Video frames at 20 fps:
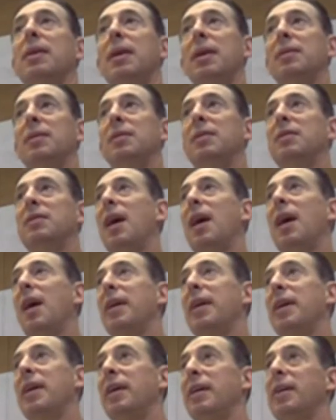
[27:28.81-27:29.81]

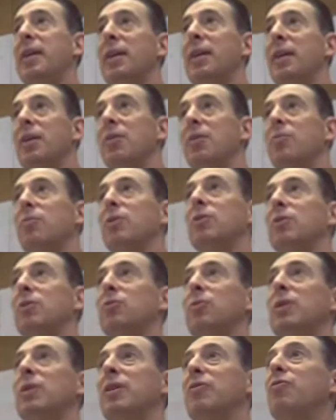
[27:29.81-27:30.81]
society was
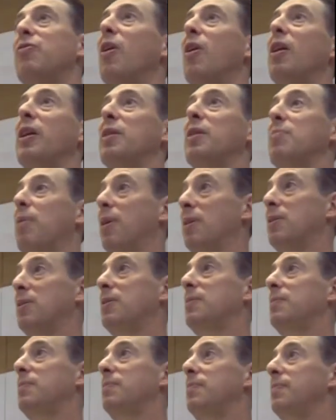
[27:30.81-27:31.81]
really falling
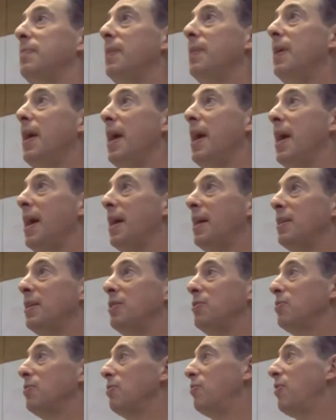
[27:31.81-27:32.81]
apart. And
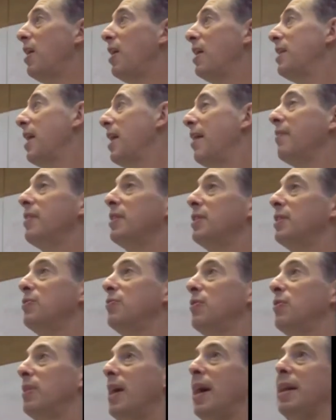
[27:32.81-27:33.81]
you could find evidence
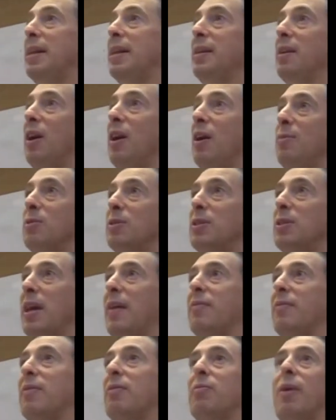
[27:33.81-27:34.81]
for that in almost
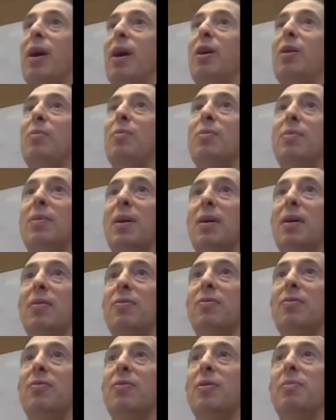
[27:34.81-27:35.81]
every realm
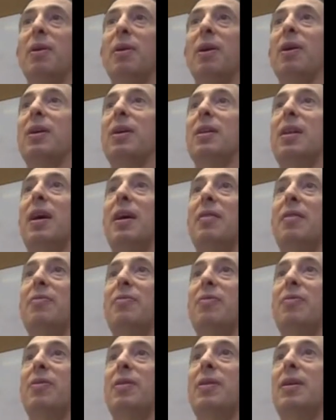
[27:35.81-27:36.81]
of American
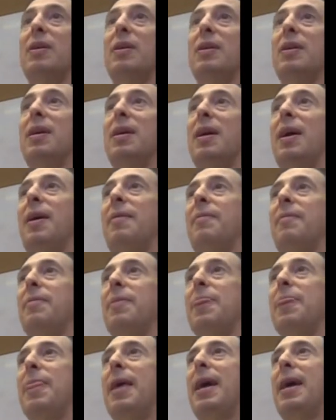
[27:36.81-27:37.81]
life.
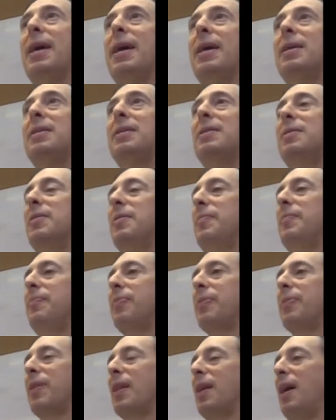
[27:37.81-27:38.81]
And
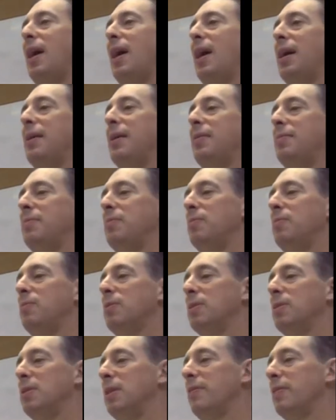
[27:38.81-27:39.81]
I
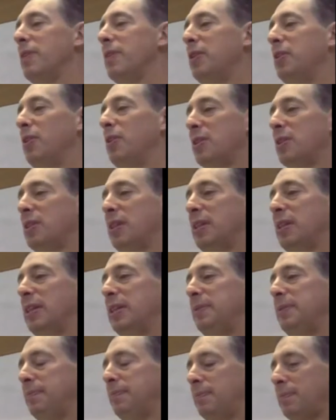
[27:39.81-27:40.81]
was living in New York
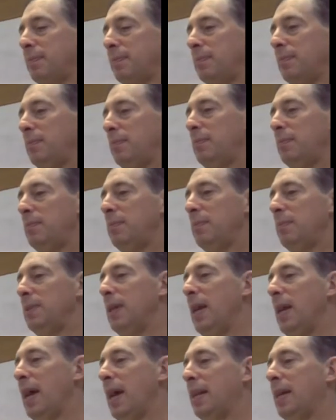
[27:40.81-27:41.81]
City,
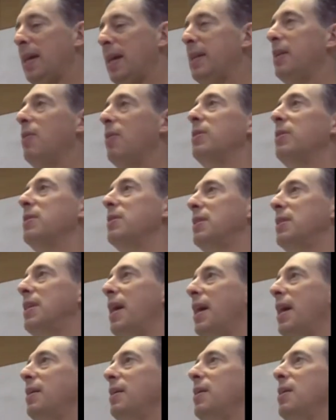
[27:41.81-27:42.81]
and I noticed
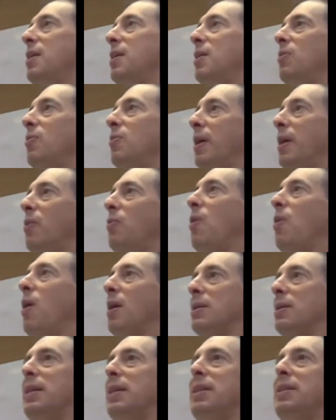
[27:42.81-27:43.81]
that when I
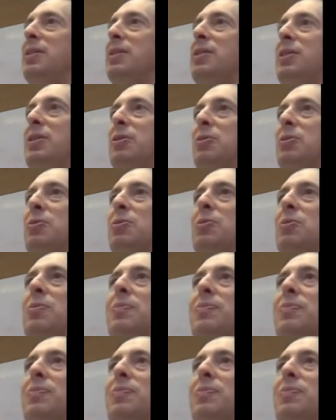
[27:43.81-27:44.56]
walked into